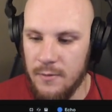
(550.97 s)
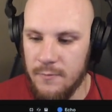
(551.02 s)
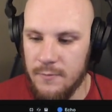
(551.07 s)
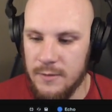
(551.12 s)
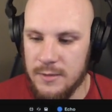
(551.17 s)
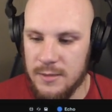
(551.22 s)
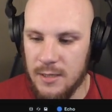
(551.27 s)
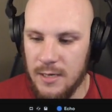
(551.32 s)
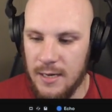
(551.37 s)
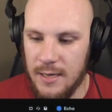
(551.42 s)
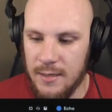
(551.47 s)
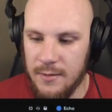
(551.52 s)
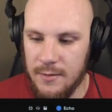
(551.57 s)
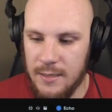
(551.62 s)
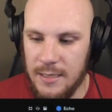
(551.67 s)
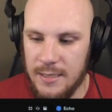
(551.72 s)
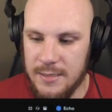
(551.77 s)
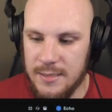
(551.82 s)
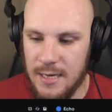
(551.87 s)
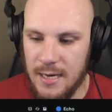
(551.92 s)
which
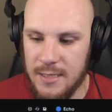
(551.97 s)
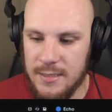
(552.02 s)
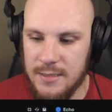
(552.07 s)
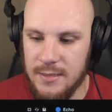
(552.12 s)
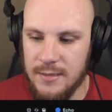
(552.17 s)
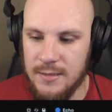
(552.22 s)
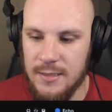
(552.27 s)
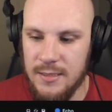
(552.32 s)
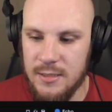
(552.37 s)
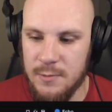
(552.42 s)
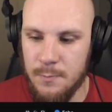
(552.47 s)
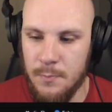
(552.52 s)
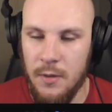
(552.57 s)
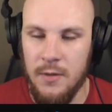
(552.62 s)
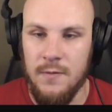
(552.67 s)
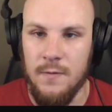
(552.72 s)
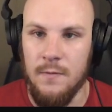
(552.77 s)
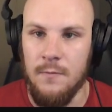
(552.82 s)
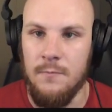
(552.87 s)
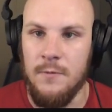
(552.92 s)
is actually this
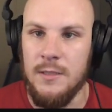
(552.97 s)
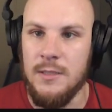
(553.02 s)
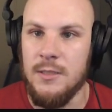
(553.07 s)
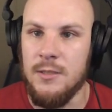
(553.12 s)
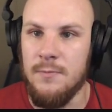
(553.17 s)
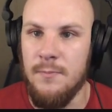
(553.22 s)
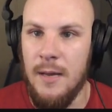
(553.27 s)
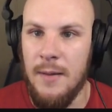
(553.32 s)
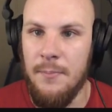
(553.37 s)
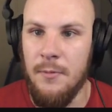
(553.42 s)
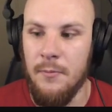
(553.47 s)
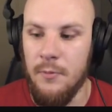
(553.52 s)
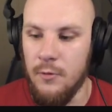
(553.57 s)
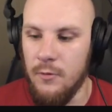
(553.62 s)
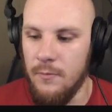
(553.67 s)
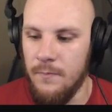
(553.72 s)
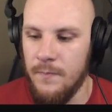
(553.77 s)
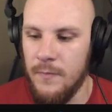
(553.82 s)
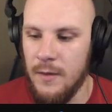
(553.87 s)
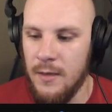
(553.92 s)
button, which is
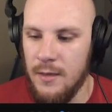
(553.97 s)
mappable.